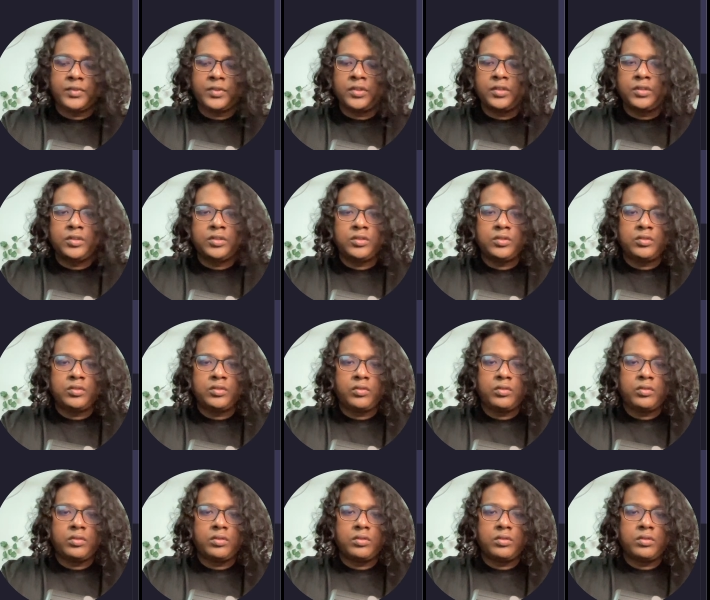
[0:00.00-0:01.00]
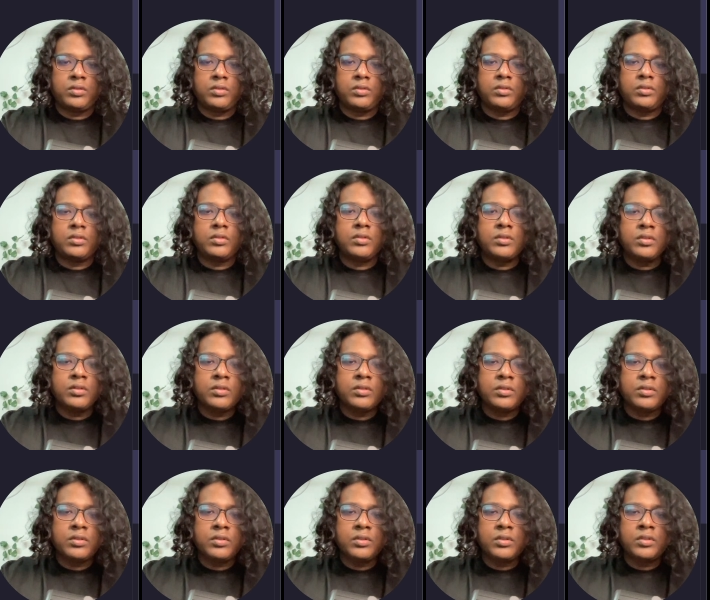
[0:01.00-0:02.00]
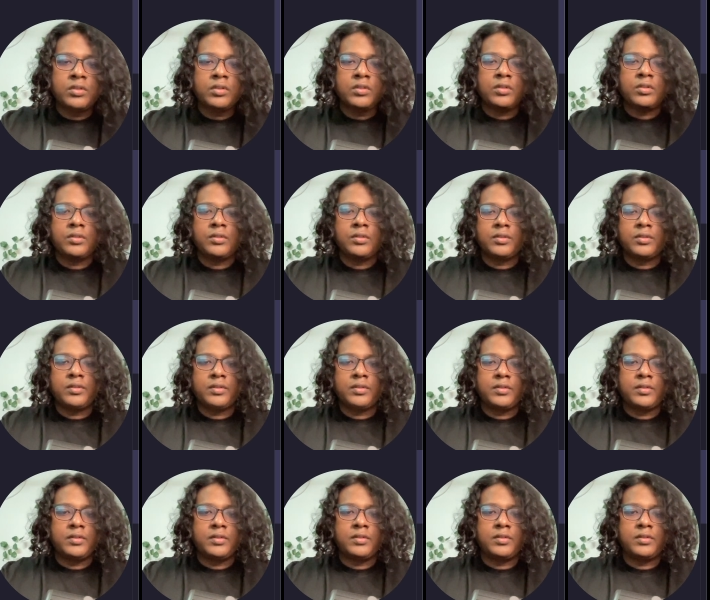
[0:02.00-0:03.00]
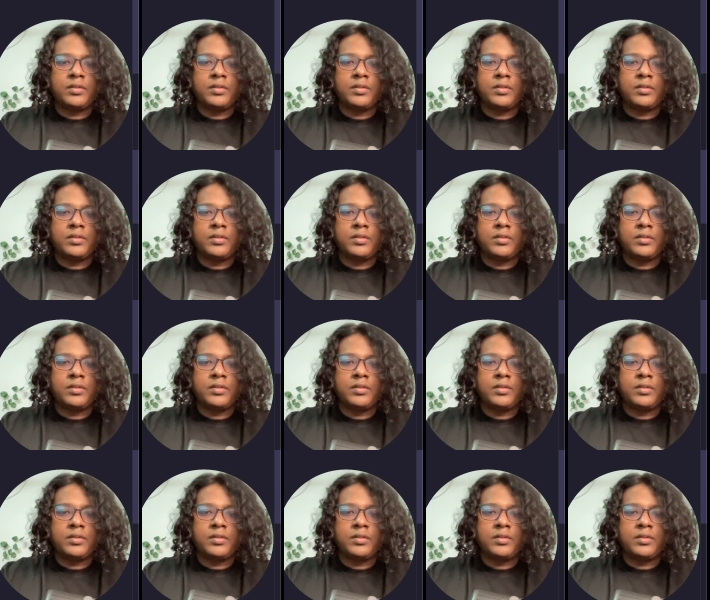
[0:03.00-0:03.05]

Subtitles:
Nobody speaks.